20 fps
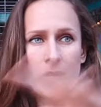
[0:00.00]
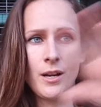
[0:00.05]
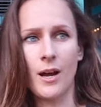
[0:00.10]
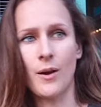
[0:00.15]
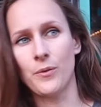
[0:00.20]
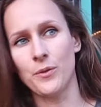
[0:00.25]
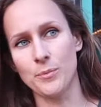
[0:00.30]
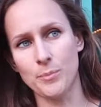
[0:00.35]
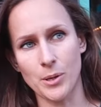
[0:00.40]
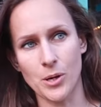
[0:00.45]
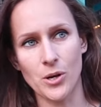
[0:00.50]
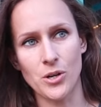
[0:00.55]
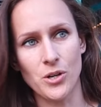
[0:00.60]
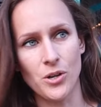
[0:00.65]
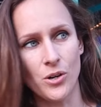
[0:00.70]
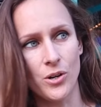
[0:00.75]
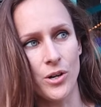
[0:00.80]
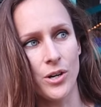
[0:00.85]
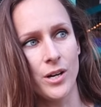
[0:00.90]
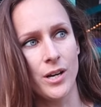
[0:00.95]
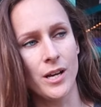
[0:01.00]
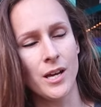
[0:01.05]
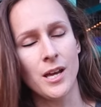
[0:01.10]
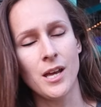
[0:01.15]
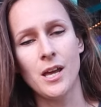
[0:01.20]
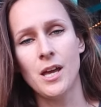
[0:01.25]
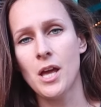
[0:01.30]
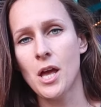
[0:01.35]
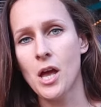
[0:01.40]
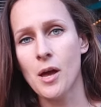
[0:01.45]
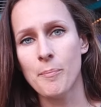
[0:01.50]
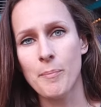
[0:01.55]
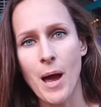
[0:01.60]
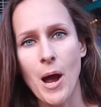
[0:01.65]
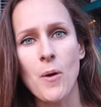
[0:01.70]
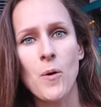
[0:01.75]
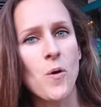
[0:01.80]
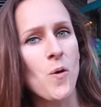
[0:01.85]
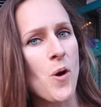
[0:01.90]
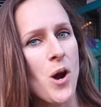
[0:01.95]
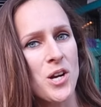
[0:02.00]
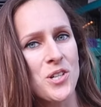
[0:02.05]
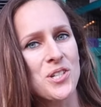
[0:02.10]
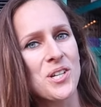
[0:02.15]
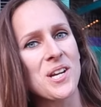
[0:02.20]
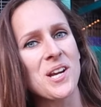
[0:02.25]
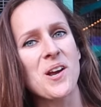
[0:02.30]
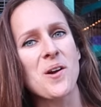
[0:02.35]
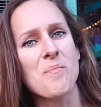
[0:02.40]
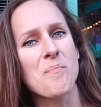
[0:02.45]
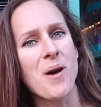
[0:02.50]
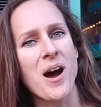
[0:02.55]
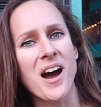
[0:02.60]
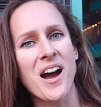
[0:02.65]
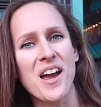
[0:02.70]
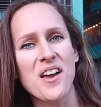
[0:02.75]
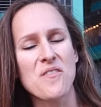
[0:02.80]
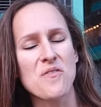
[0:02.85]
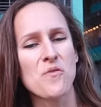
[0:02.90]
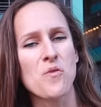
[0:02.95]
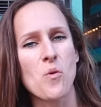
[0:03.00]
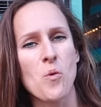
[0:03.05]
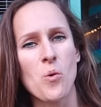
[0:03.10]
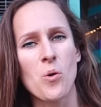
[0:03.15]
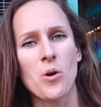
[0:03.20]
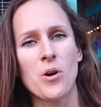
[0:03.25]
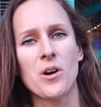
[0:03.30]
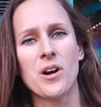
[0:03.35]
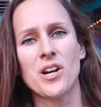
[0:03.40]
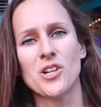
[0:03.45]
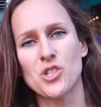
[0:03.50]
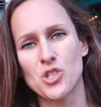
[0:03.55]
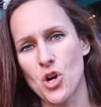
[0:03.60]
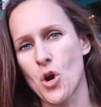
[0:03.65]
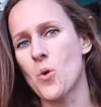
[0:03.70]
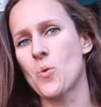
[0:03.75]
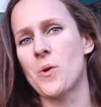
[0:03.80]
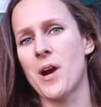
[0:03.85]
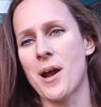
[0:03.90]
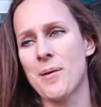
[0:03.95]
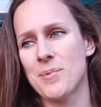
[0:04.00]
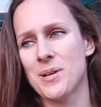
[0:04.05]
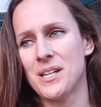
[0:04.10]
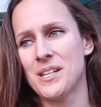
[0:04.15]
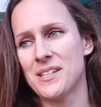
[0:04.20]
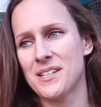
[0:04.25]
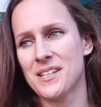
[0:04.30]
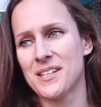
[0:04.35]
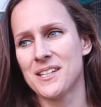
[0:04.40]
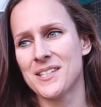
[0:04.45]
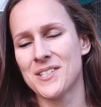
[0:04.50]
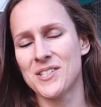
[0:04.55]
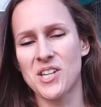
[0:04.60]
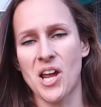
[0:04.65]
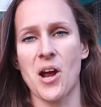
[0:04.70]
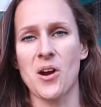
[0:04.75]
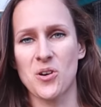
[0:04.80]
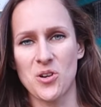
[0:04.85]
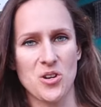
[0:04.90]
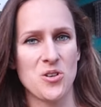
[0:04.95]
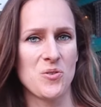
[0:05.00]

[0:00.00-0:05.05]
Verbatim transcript: out in the barnyard, power washing my four show rabbit stacker